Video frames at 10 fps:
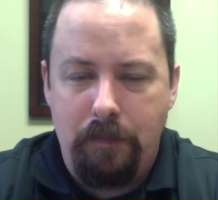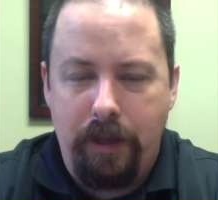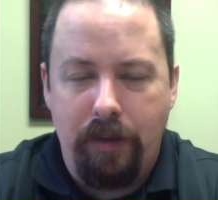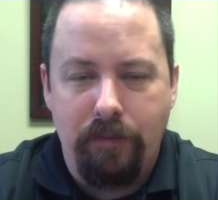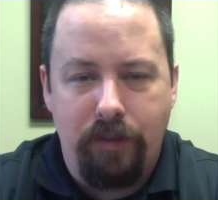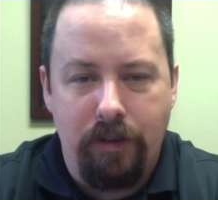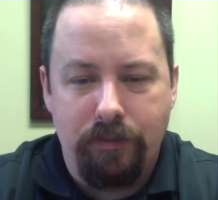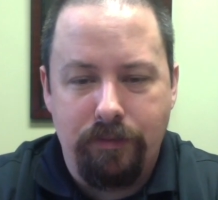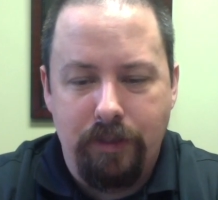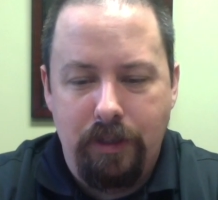making fun
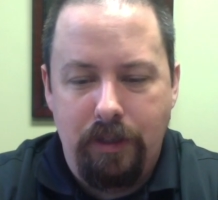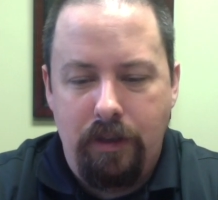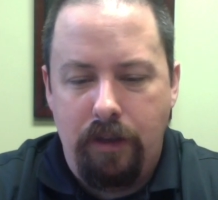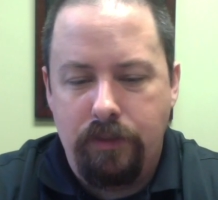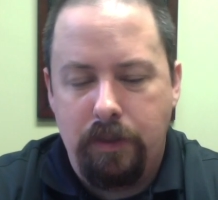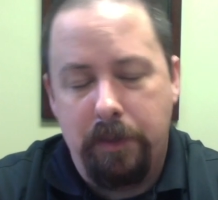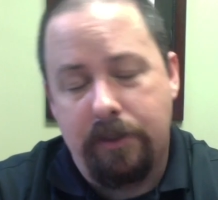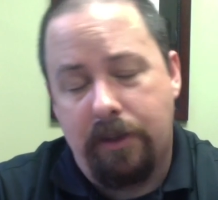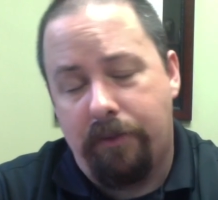of of some of the stuff